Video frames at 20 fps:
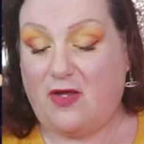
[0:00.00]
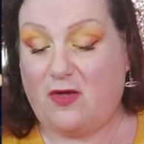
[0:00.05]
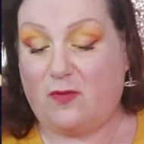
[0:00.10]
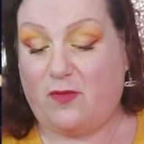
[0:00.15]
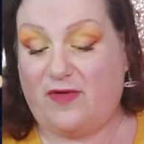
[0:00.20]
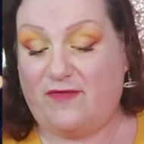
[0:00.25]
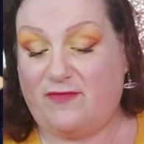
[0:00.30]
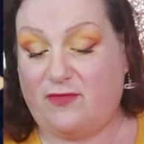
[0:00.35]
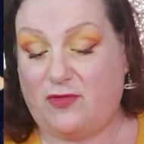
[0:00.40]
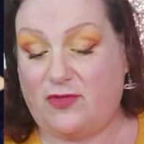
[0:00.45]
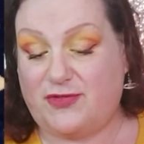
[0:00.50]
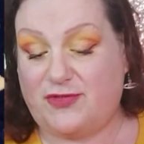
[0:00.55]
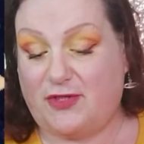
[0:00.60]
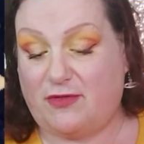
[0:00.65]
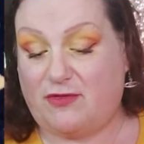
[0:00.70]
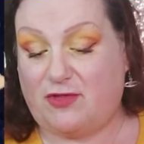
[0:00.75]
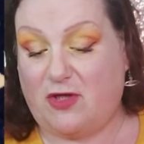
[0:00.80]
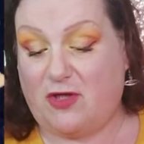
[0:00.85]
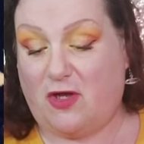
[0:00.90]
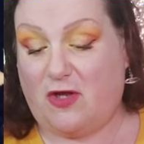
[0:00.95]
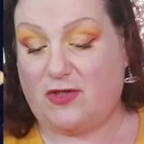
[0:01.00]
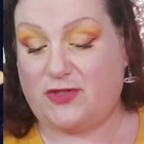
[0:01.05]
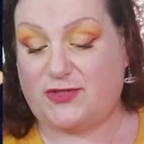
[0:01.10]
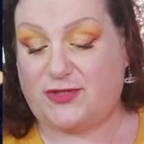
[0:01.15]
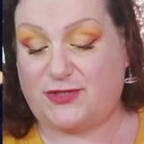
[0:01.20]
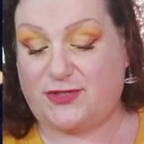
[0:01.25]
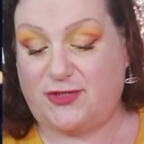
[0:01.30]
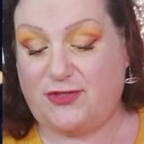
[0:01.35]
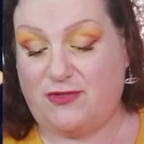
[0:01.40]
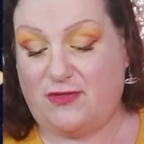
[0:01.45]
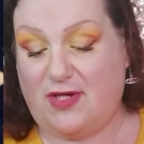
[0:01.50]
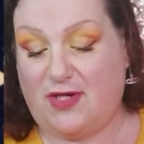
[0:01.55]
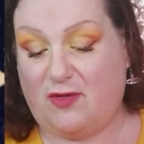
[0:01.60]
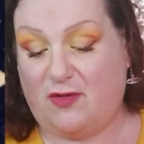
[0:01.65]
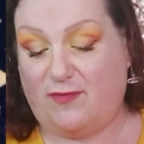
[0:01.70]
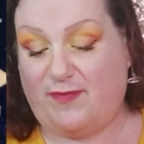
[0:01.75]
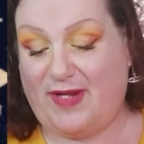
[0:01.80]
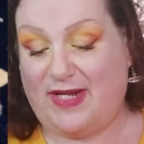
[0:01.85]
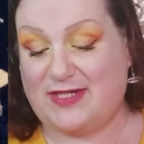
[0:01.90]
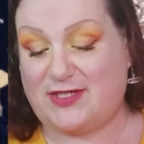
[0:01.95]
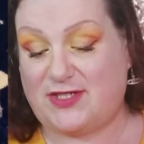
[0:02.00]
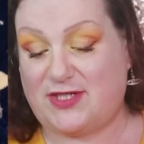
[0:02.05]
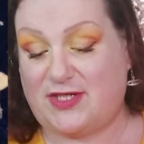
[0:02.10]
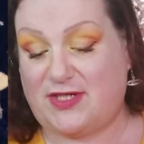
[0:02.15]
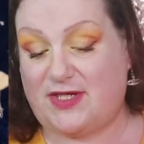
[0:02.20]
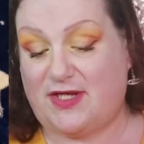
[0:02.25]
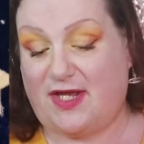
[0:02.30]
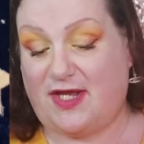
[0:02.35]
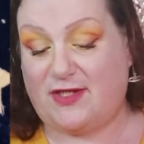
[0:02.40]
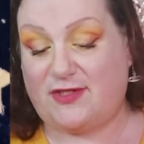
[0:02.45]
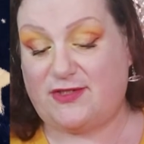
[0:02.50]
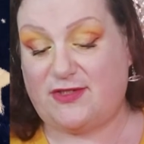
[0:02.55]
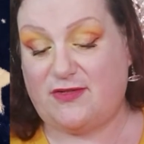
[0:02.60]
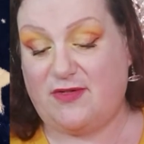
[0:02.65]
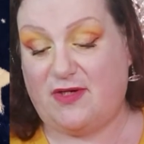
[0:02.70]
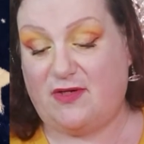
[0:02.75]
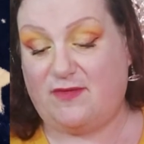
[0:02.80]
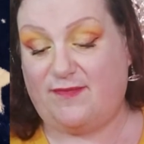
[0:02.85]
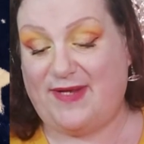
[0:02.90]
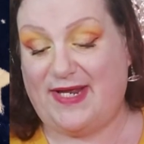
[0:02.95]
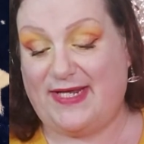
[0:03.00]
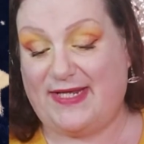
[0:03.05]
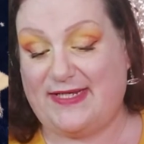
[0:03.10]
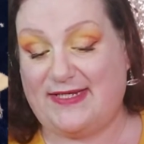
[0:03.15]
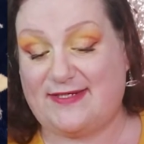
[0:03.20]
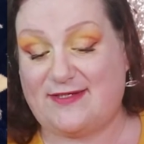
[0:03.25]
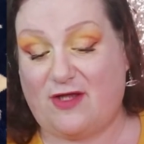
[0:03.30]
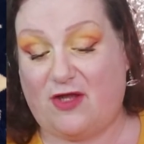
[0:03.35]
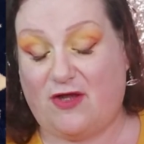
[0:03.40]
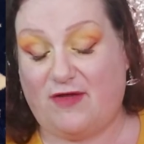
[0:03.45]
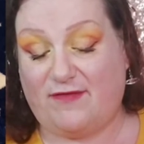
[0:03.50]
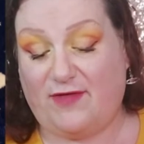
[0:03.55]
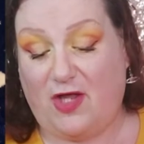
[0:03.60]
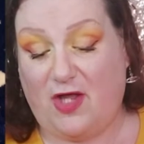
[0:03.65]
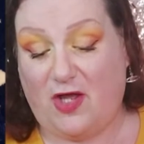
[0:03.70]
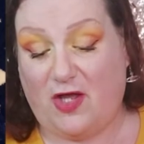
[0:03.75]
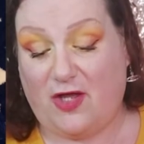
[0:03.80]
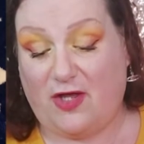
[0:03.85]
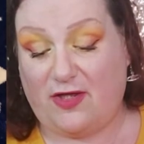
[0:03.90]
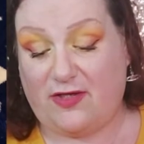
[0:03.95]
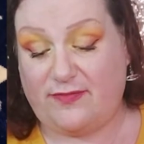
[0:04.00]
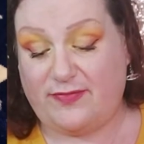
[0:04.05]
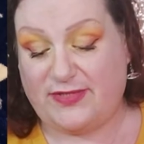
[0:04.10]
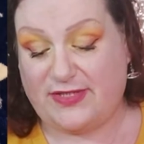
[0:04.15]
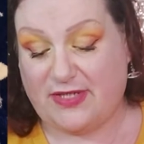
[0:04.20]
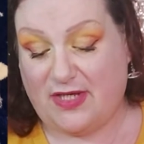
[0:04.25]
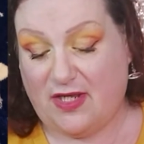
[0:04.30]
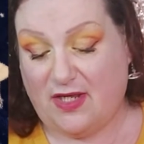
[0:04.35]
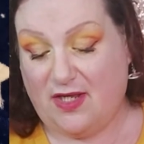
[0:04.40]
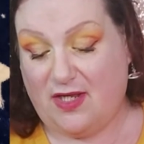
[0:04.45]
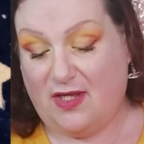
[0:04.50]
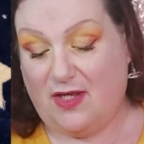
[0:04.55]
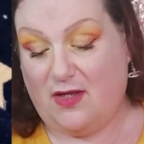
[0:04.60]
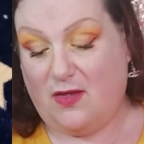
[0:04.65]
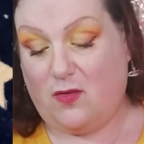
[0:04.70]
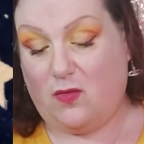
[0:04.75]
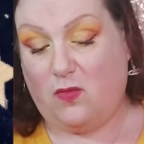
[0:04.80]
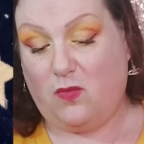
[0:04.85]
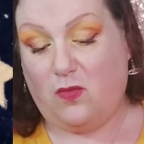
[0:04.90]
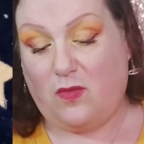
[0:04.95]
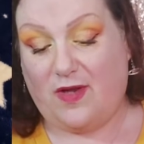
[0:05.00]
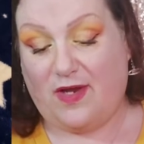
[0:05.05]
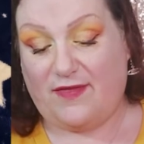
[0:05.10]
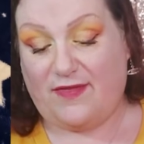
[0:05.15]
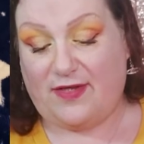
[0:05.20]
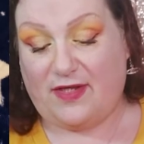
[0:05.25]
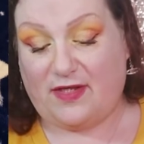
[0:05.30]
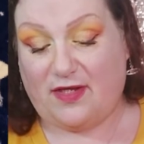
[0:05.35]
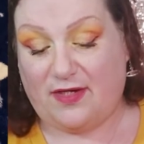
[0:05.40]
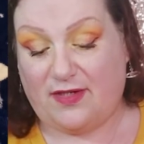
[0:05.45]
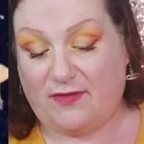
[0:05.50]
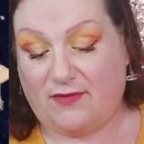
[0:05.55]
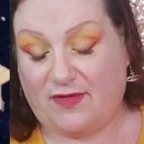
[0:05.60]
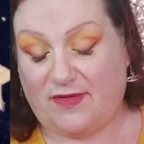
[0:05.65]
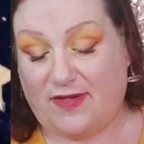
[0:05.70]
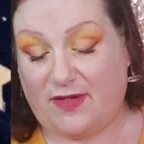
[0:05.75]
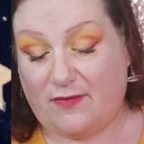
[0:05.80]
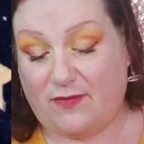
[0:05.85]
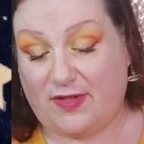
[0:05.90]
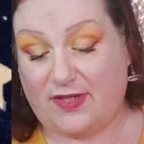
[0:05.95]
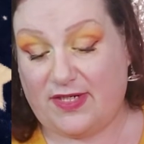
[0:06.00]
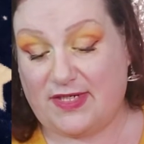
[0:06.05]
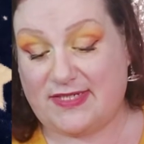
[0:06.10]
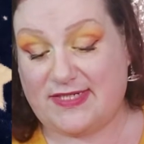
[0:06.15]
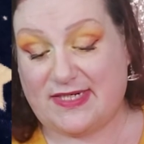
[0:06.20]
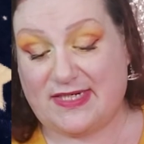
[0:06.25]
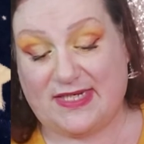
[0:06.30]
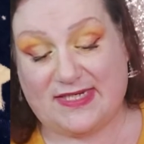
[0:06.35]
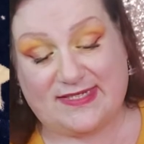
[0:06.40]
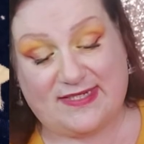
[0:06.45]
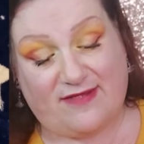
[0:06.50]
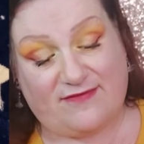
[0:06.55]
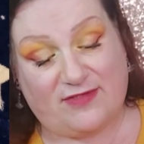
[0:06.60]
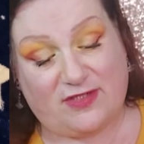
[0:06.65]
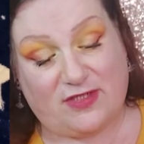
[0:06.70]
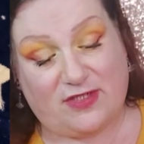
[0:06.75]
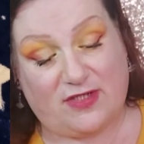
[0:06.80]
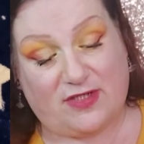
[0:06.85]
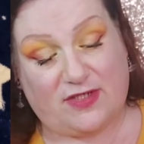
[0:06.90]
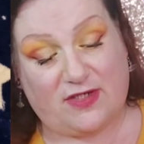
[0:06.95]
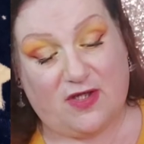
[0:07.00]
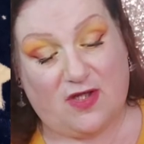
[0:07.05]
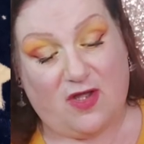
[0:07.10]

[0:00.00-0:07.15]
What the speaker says: We've also got two little baggies of herbs. Oh, I think I know what that one is. Let's have a look.